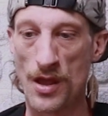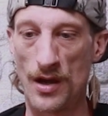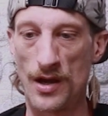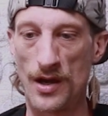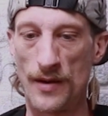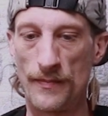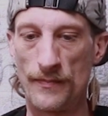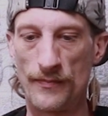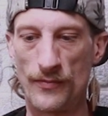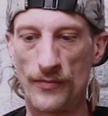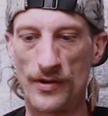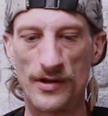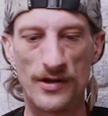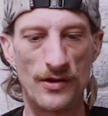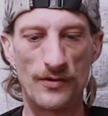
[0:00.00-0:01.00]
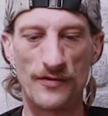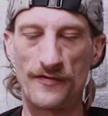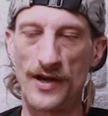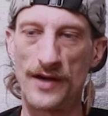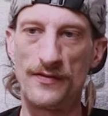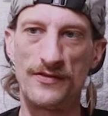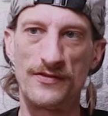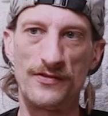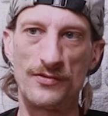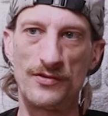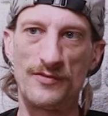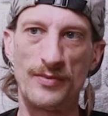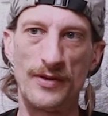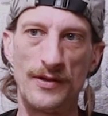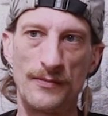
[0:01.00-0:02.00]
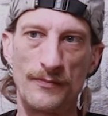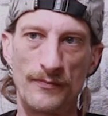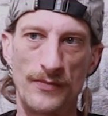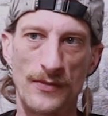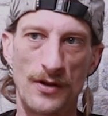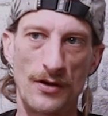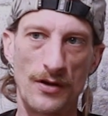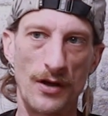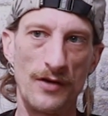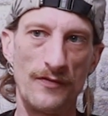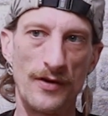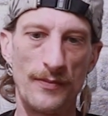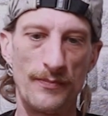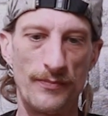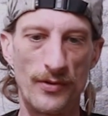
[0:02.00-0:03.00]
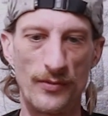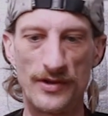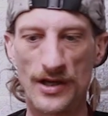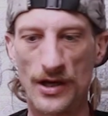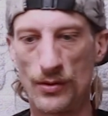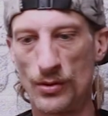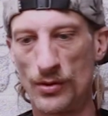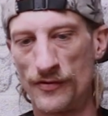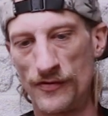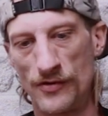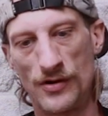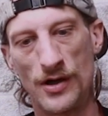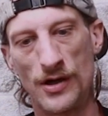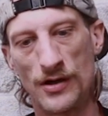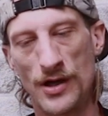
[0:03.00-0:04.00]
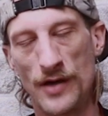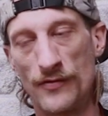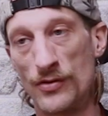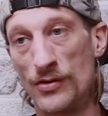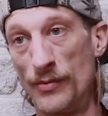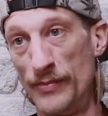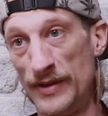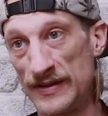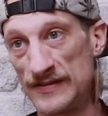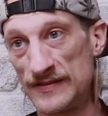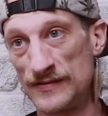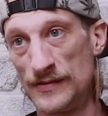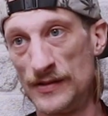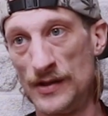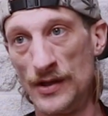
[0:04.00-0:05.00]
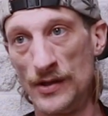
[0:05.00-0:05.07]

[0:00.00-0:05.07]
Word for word: Um, one of the old favorites has always been clover, but we now offer our cover crop mix,